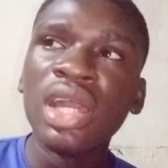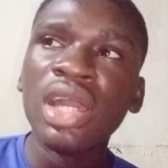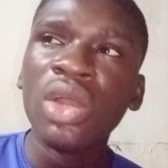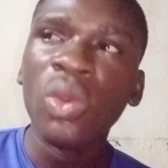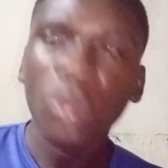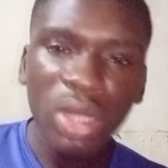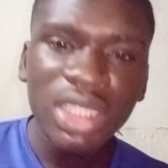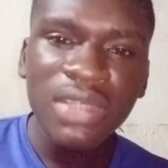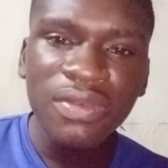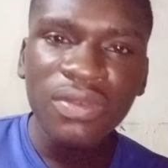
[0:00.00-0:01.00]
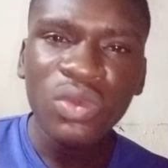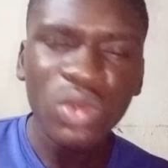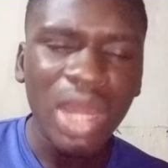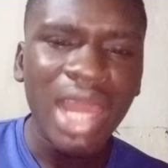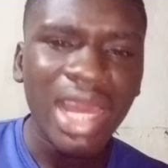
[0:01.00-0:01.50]
What if I
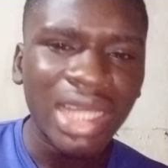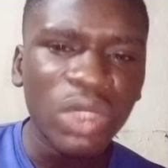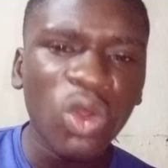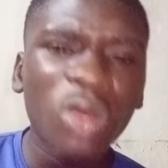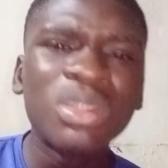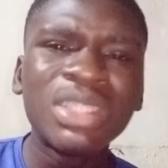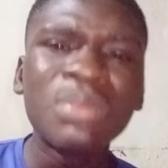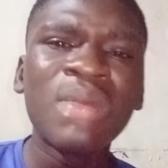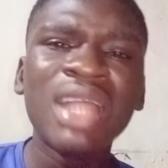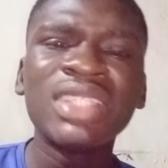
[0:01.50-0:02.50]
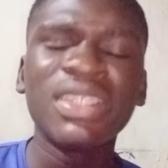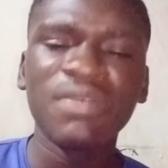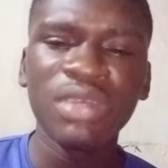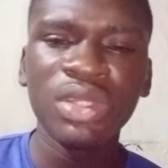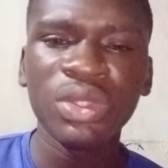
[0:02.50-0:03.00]
had optimized the
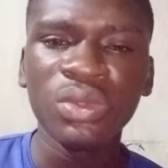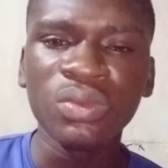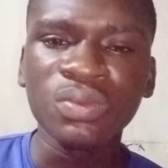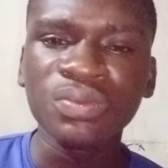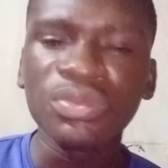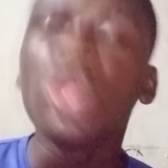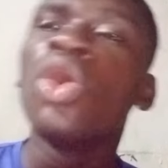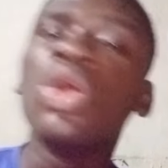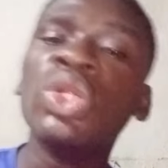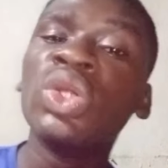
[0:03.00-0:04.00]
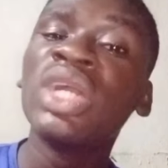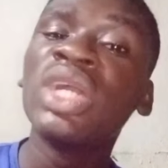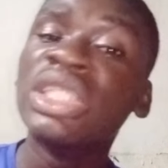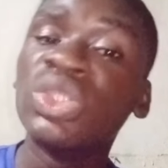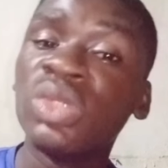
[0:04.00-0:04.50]
video? Although don't get
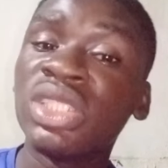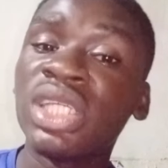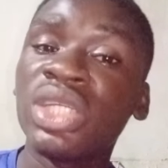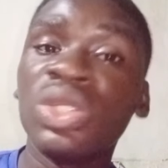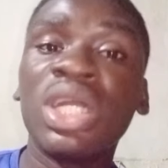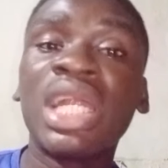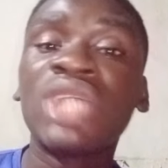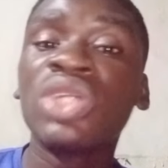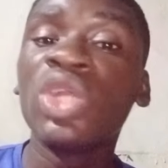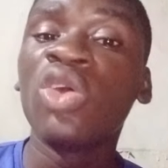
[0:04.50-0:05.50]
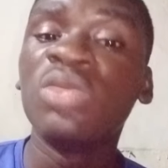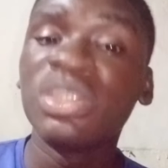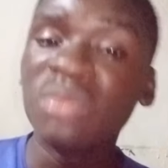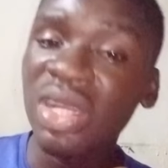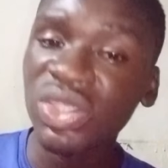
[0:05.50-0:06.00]
it twisted, you can actually
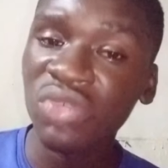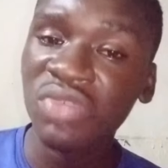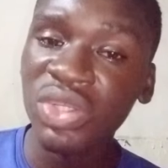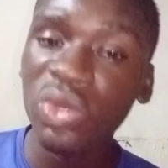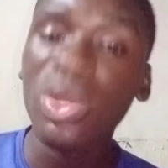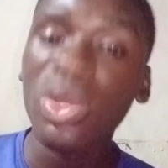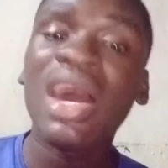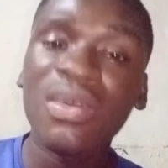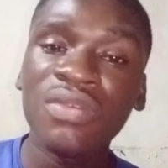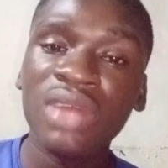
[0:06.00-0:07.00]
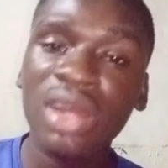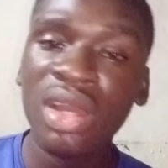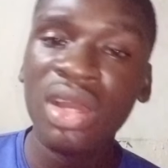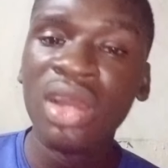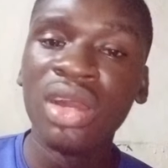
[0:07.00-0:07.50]
optimize the video
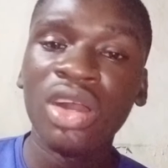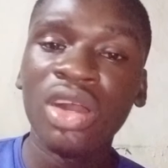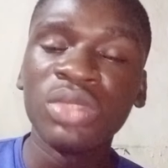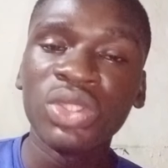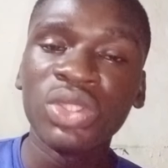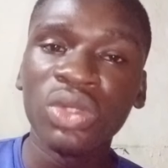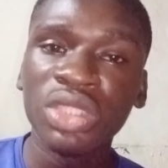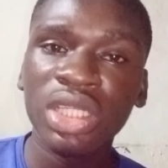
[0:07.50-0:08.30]
such